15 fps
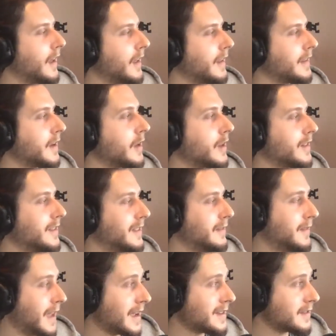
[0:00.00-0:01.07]
and they're going to
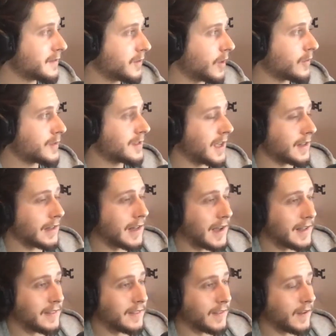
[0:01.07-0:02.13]
test those
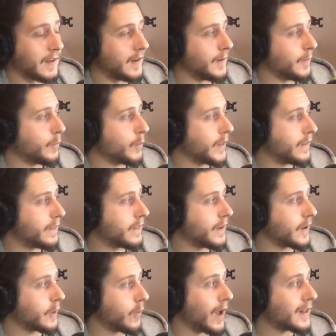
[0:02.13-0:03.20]
satellites with
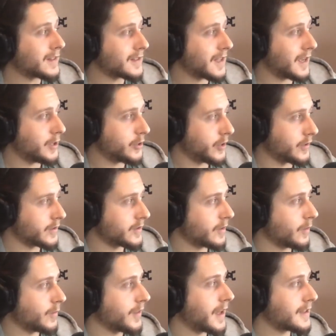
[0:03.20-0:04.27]
ground stations.
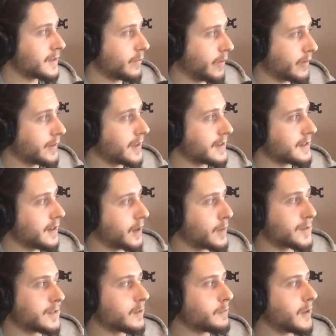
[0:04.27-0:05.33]
So that's where Tesla
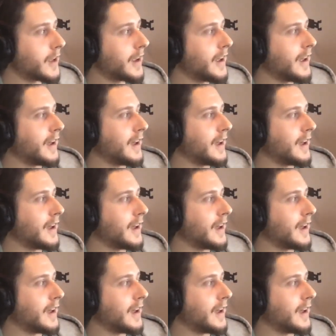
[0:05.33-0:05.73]
comes into play.